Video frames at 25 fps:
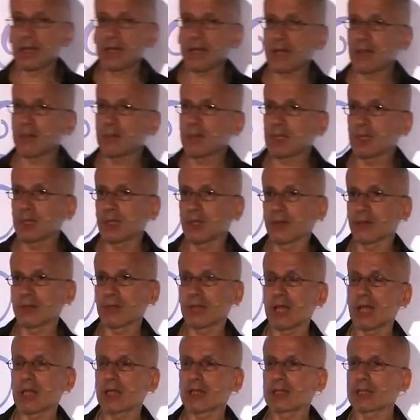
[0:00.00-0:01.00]
criminals,
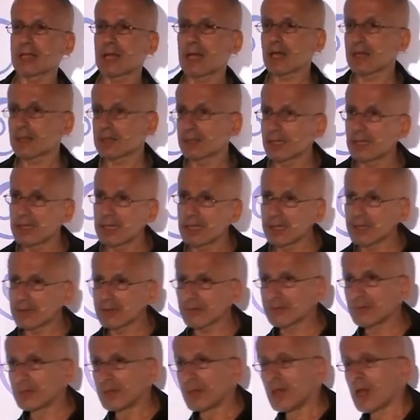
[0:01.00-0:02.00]
like drug
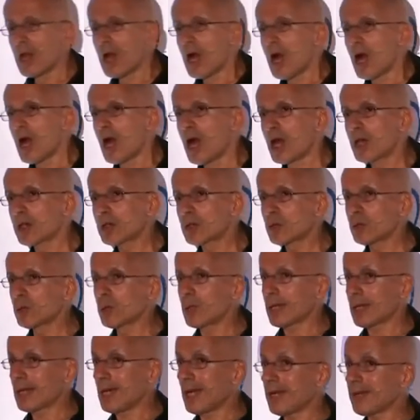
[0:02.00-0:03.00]
dealers, uh,
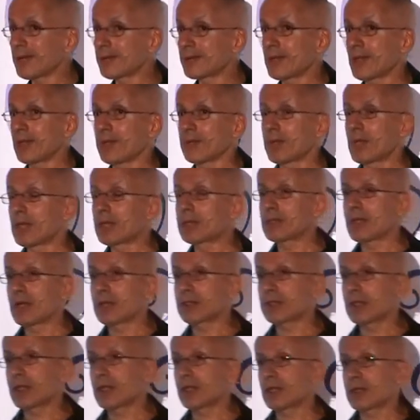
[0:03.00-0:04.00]
to harass them. It,
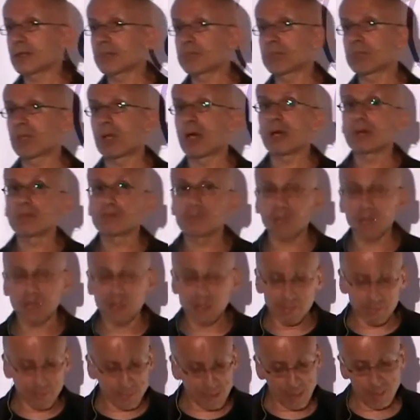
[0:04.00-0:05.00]
I think it, uh,
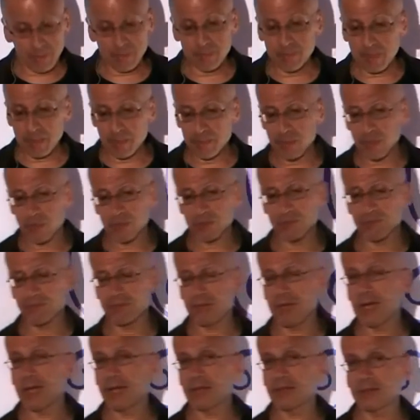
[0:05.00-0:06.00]
I have some in my block of
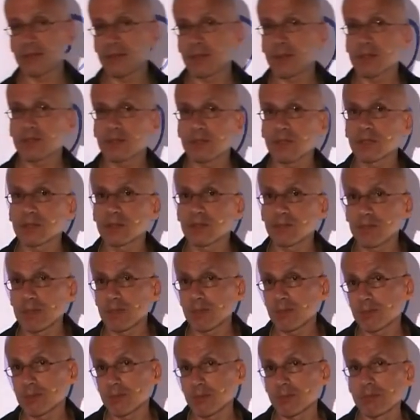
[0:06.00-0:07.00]
flat. I think the
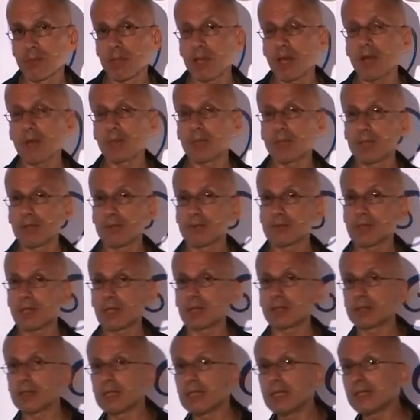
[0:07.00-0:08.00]
people, I believe
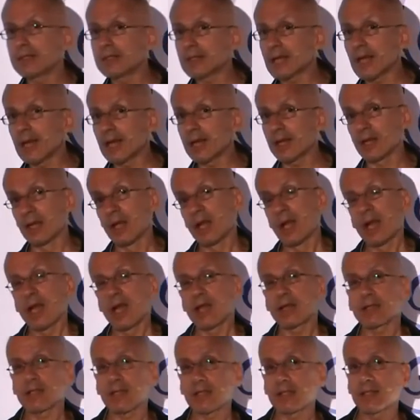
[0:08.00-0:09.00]
they're dealing drug.
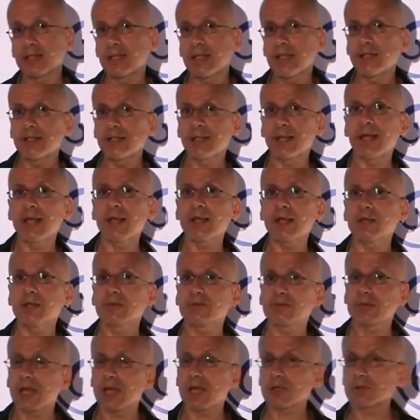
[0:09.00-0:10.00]
It's a deal there
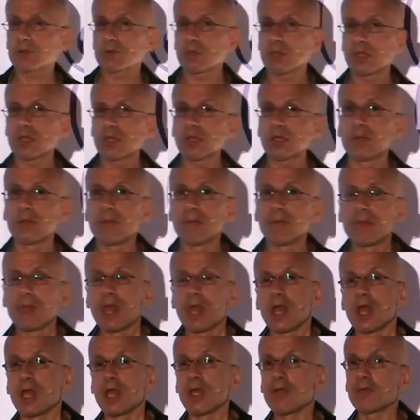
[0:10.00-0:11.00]
is actually,
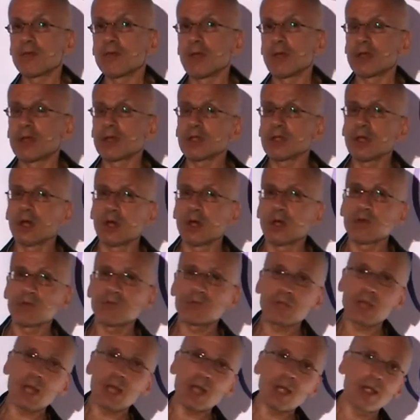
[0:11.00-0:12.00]
if, uh, you know,
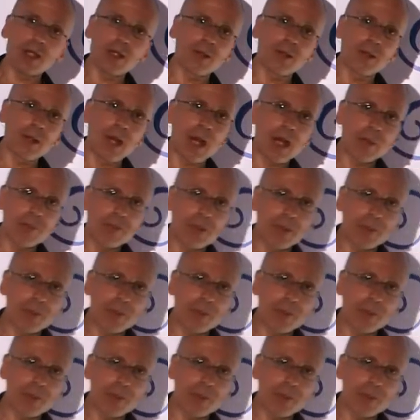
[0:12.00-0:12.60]
if they are